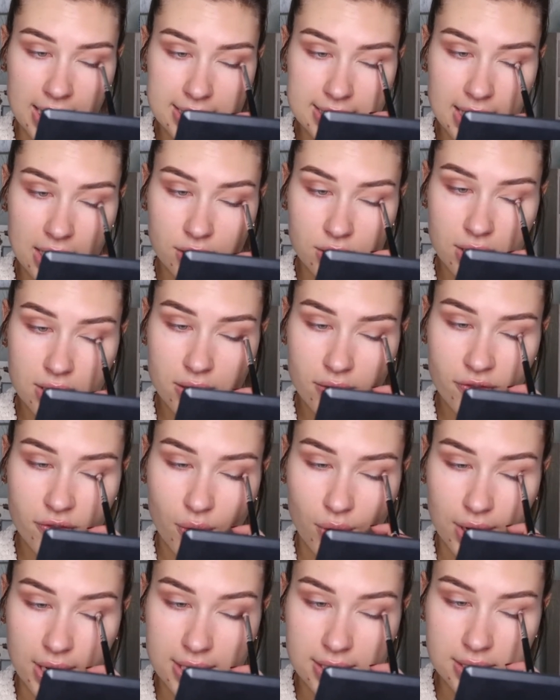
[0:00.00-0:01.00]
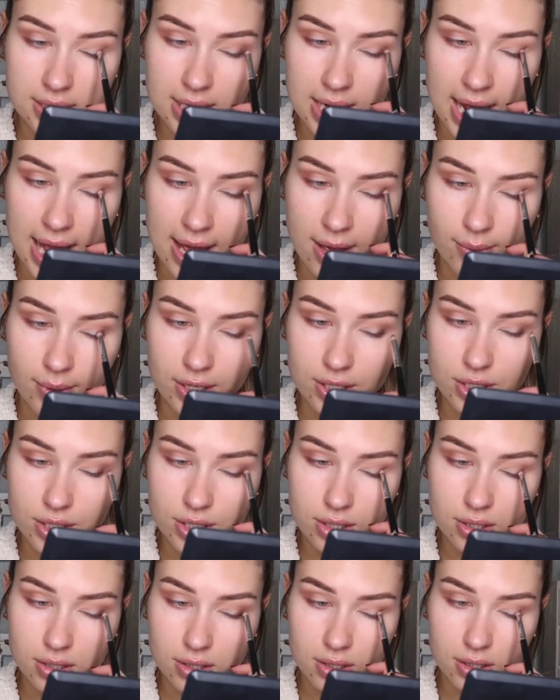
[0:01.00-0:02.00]
It's actually in the 40s today,
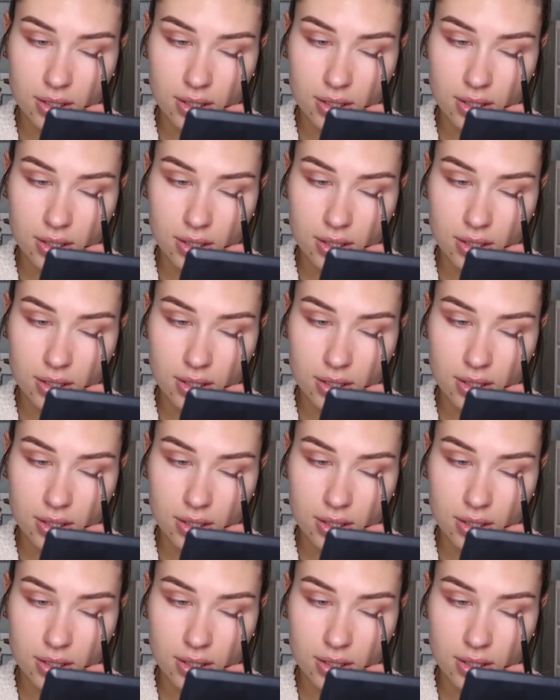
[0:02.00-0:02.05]
which